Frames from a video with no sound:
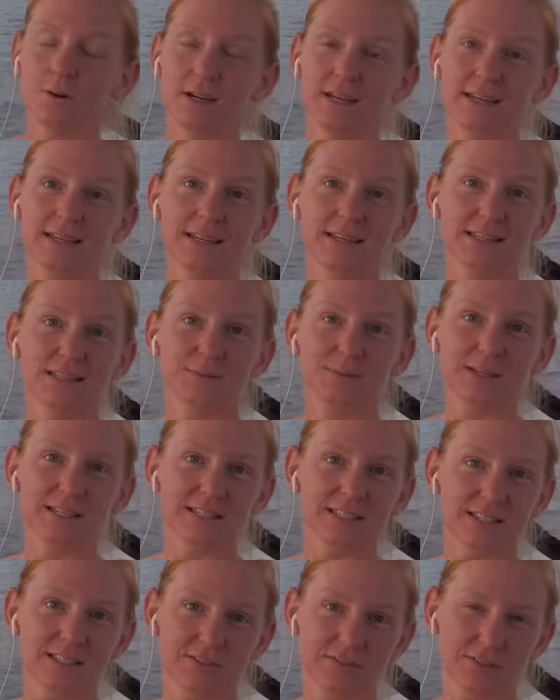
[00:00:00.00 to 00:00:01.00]
we need to be
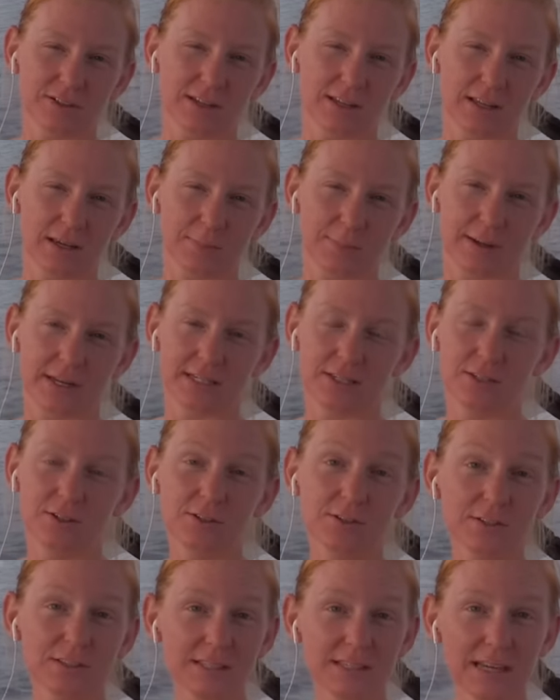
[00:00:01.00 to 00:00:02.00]
in Suva like by
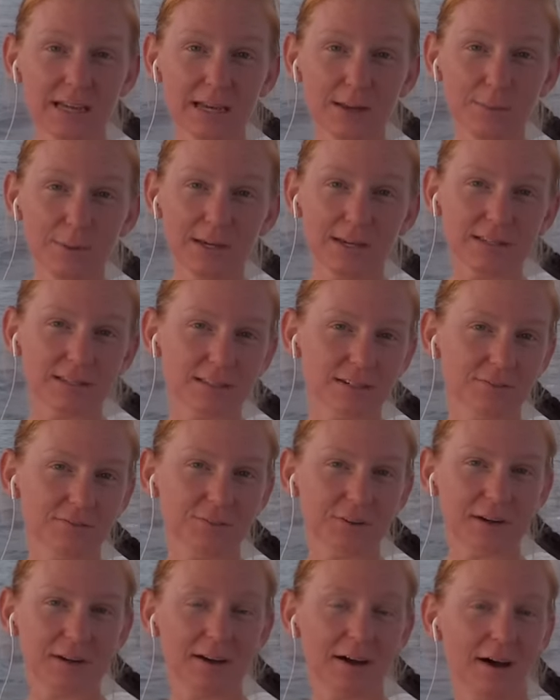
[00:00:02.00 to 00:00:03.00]
Tuesday because our
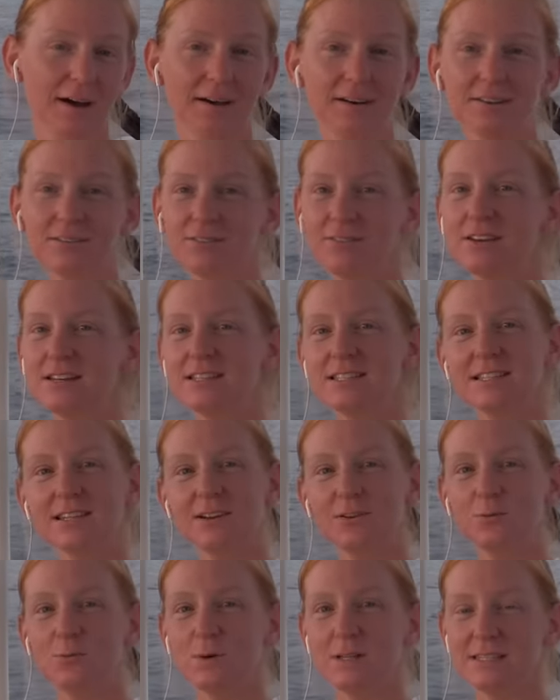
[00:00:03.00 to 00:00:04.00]
friend Kyle flies in
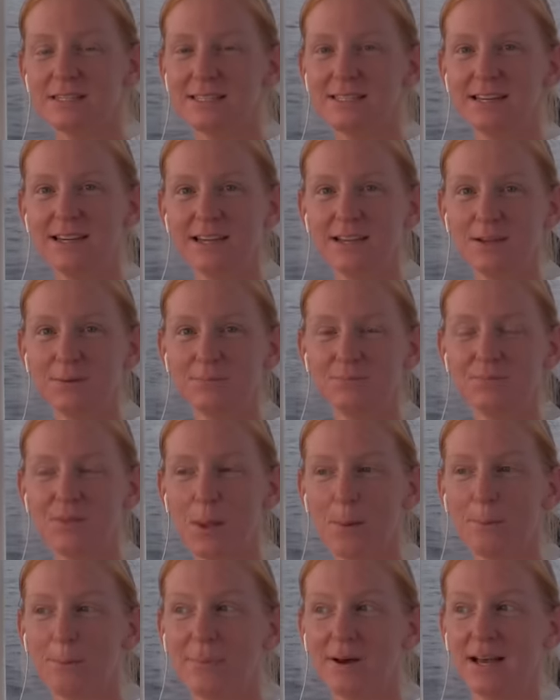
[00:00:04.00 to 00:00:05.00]
on Wednesday.
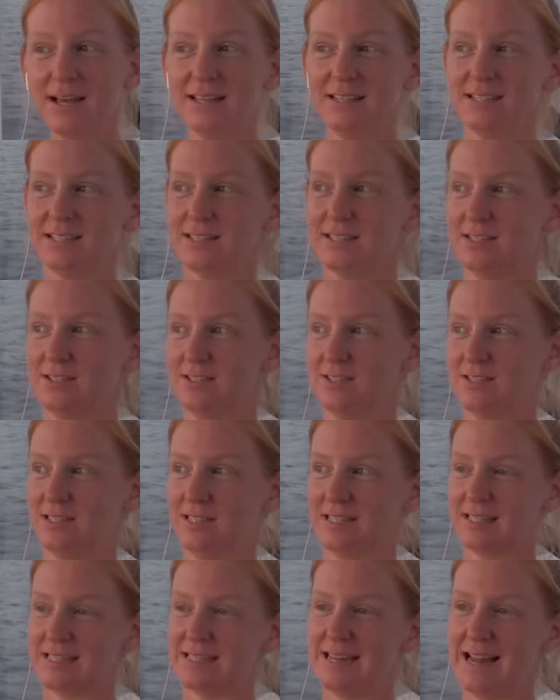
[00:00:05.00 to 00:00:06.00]
But there's
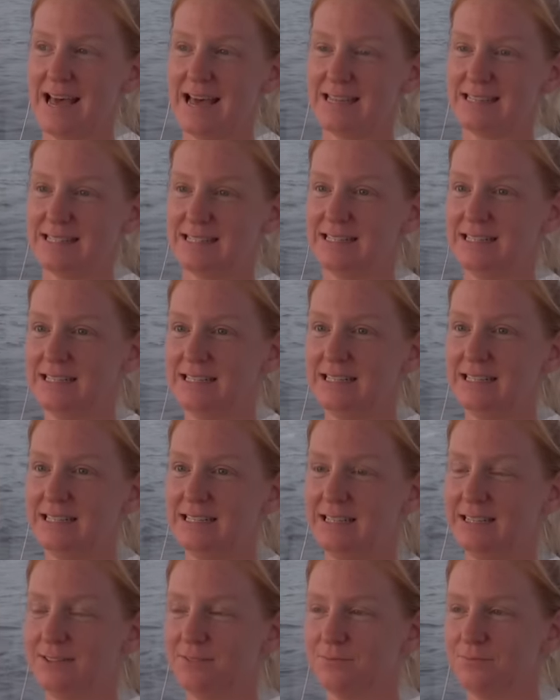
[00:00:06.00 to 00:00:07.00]
this
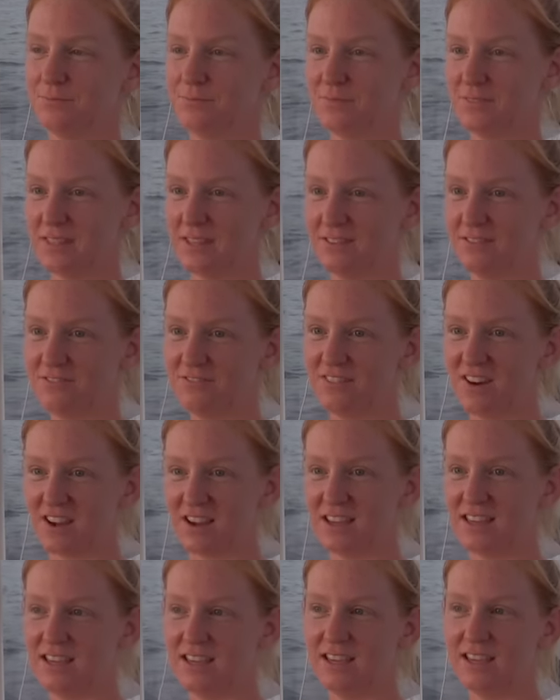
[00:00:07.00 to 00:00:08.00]
nasty,
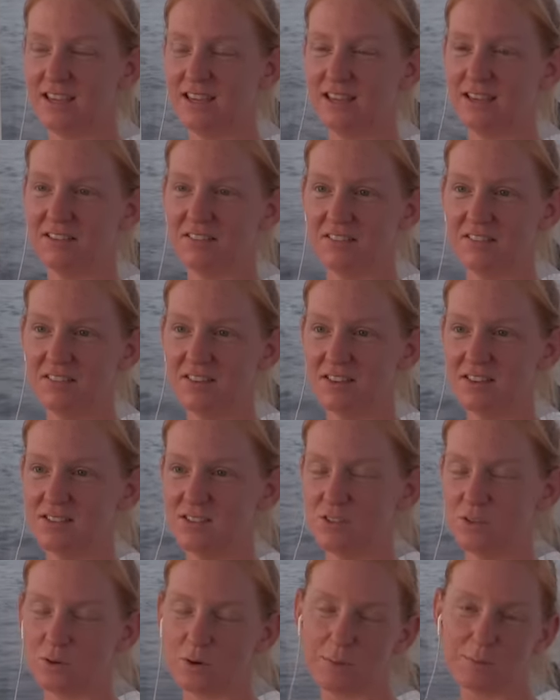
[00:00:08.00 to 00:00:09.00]
funky
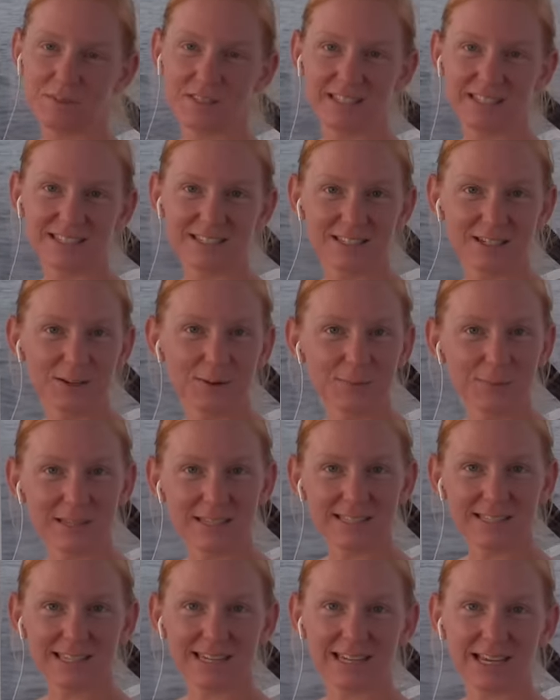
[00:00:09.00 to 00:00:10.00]
storm system
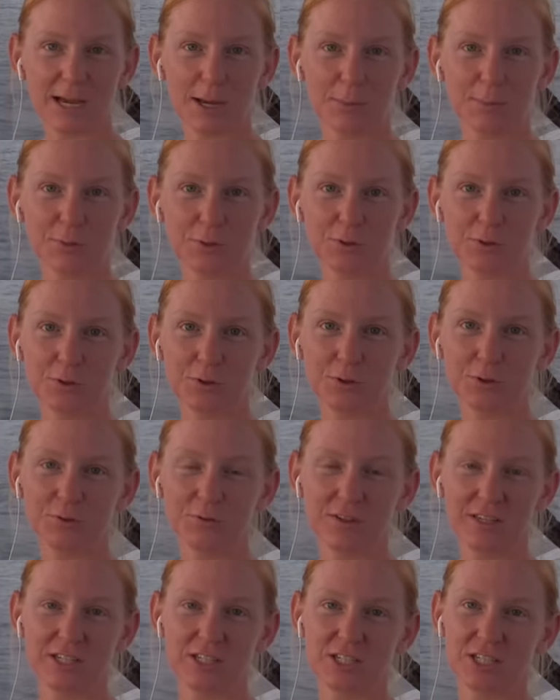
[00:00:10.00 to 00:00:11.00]
that's going to come through
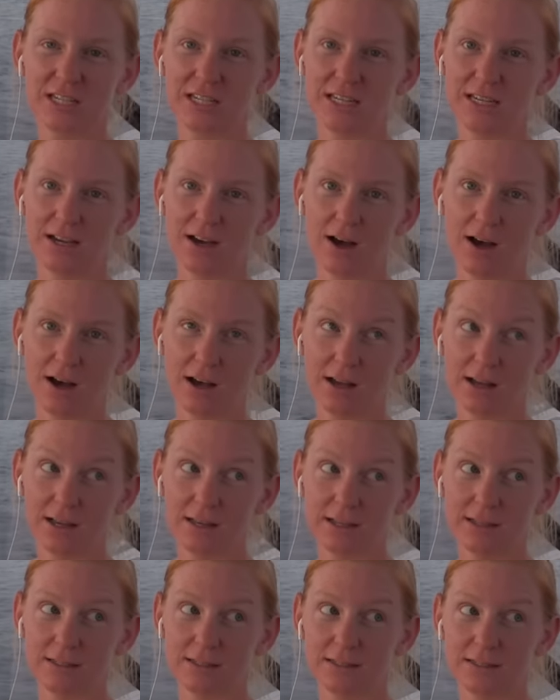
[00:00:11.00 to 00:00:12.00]
Fiji
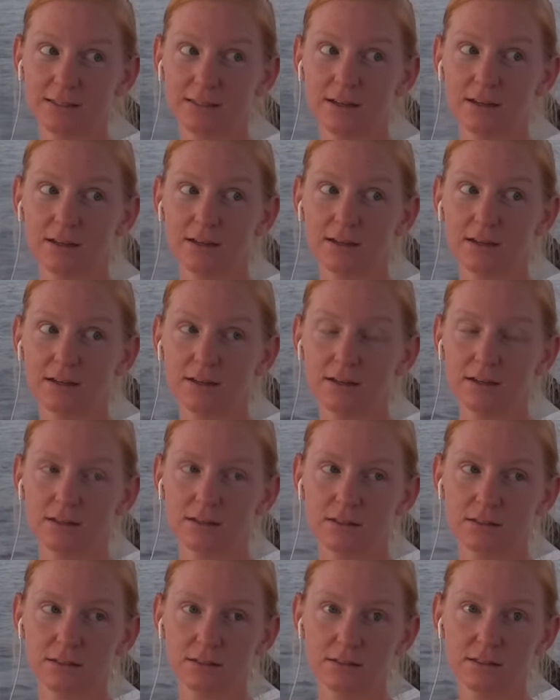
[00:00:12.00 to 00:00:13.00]
on
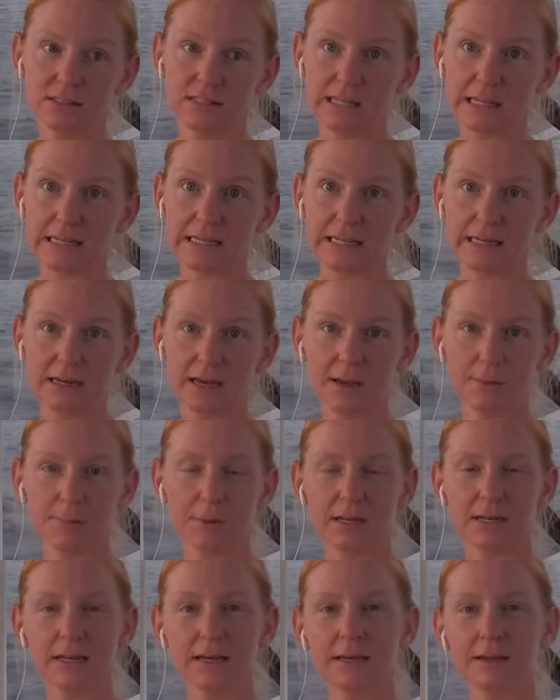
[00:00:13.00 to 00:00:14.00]
uh, Sunday night,
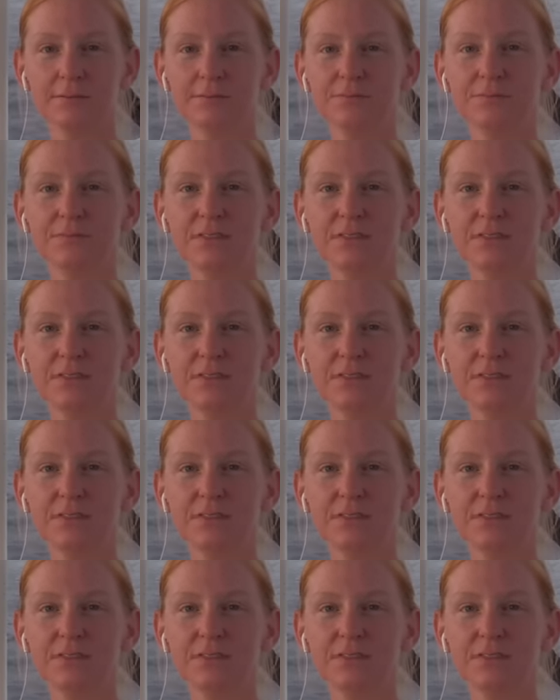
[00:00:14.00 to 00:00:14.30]
Monday.